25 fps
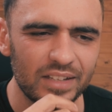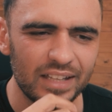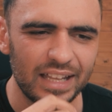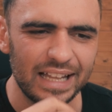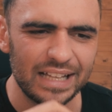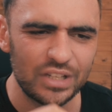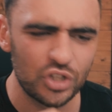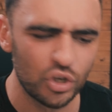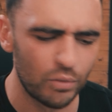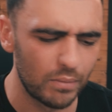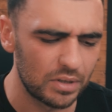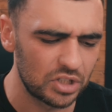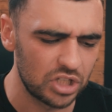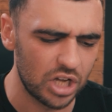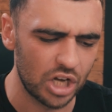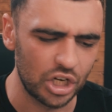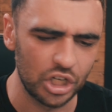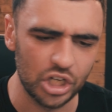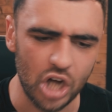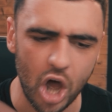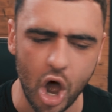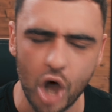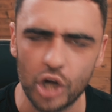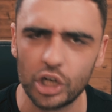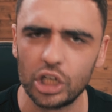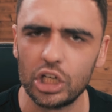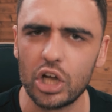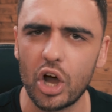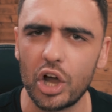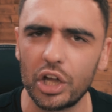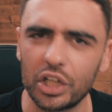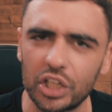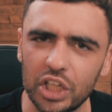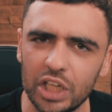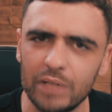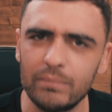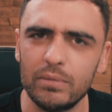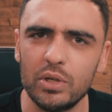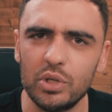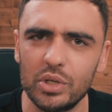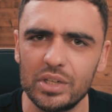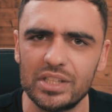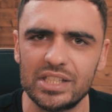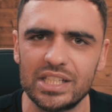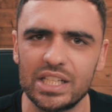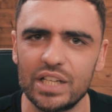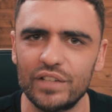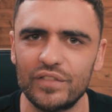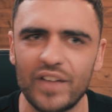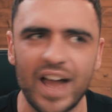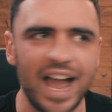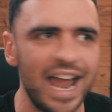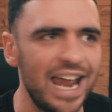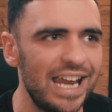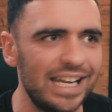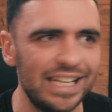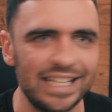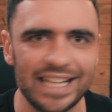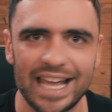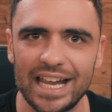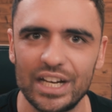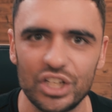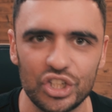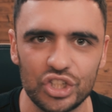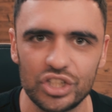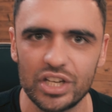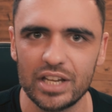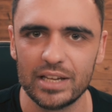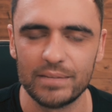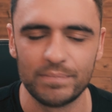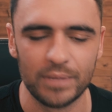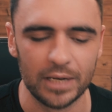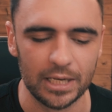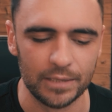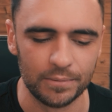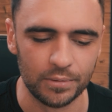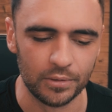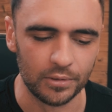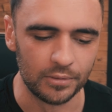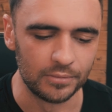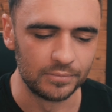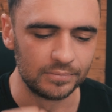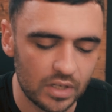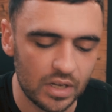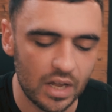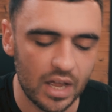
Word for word: it's almost like an online community of ADHD people.